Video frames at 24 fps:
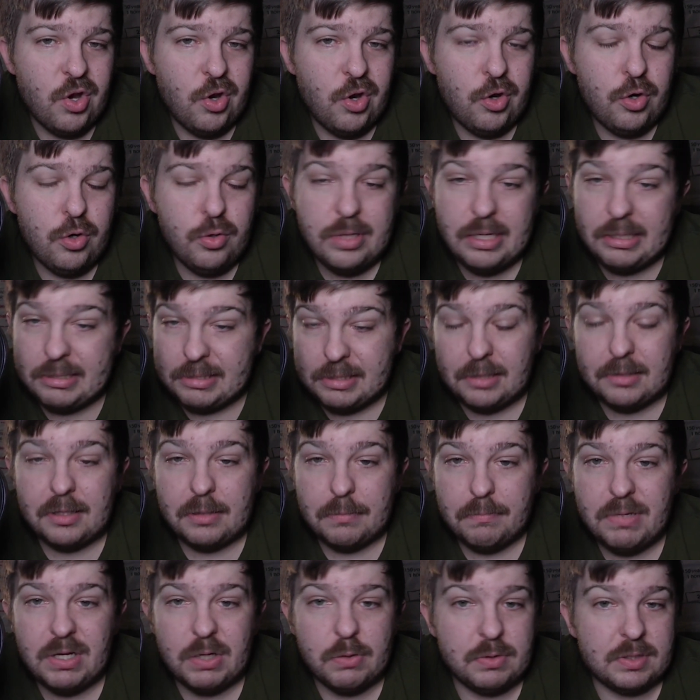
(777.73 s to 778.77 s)
knew that
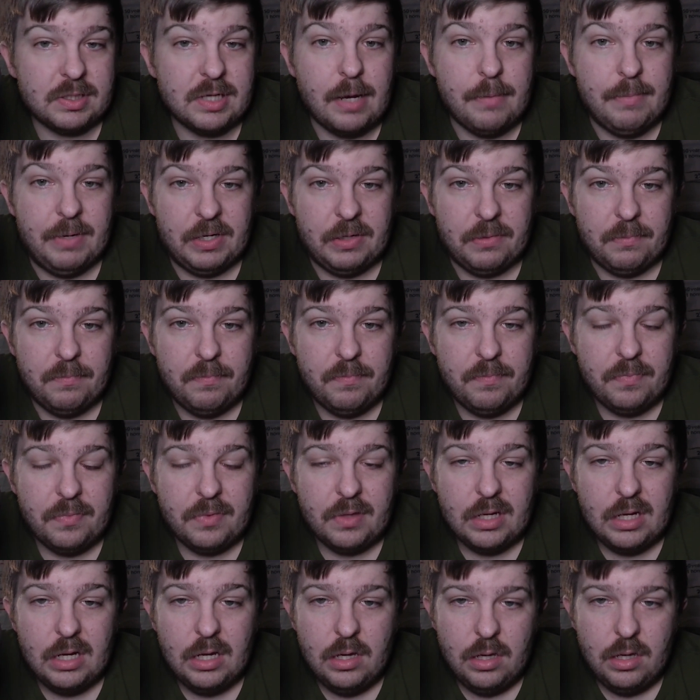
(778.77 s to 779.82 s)
something big was coming.
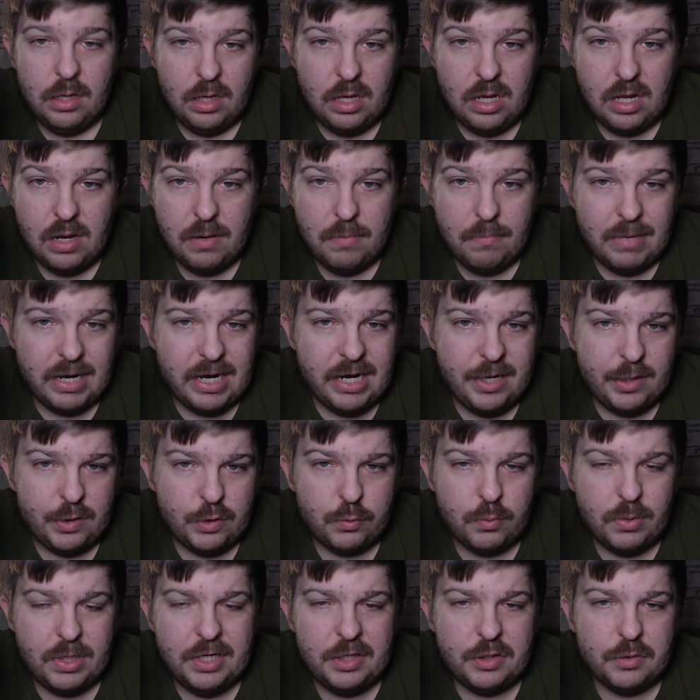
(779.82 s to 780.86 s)
In my
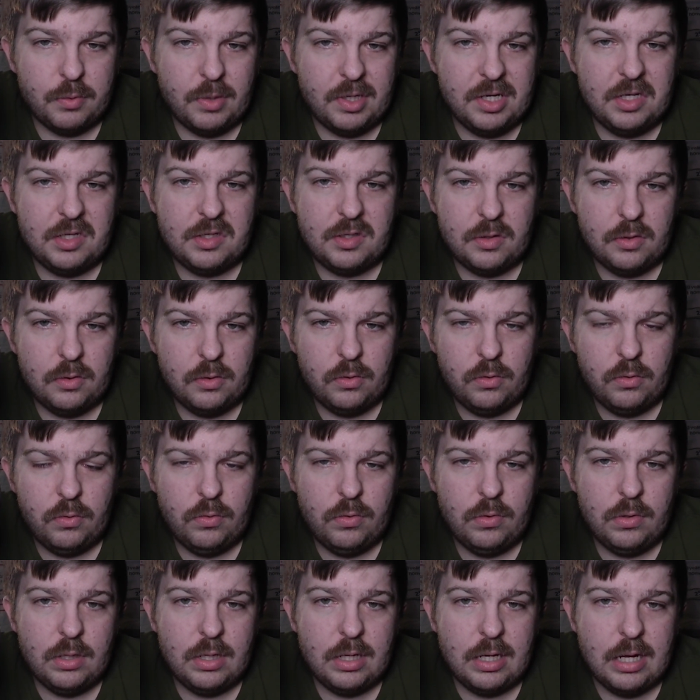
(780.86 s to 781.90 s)

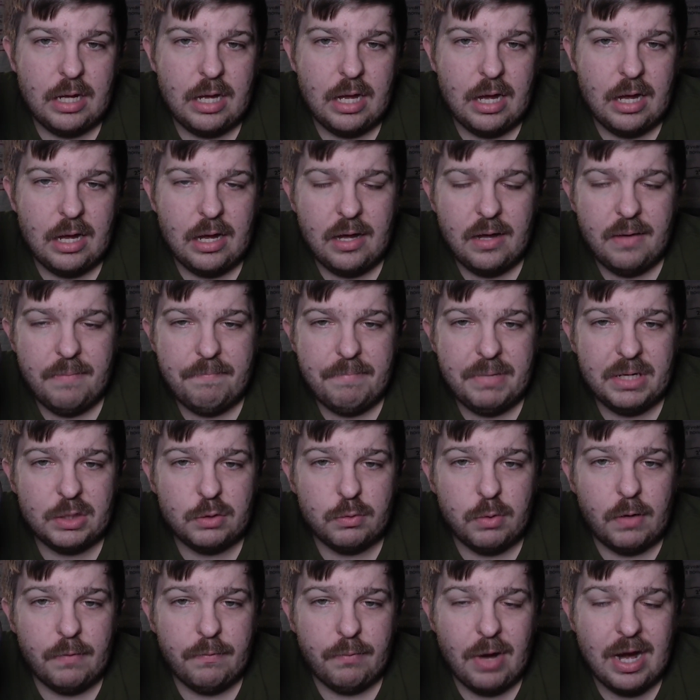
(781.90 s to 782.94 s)
2022 uh, Big
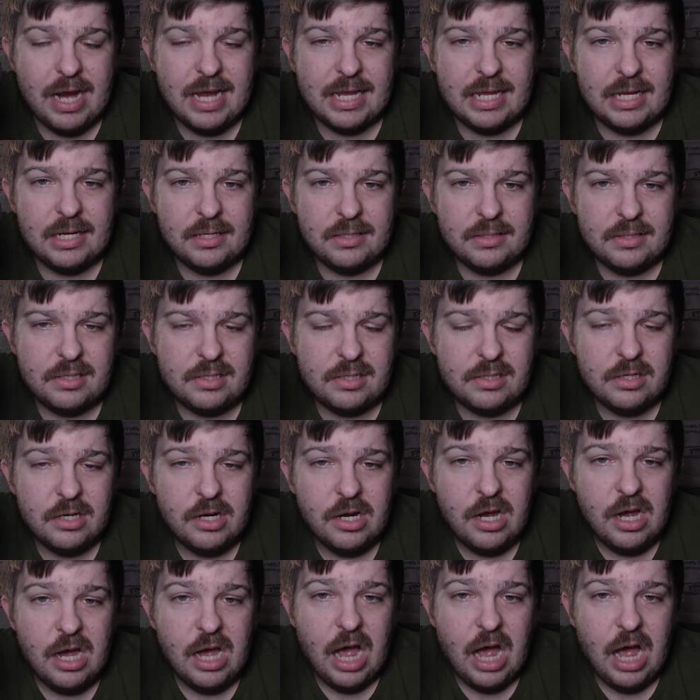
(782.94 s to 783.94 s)
12 rankings,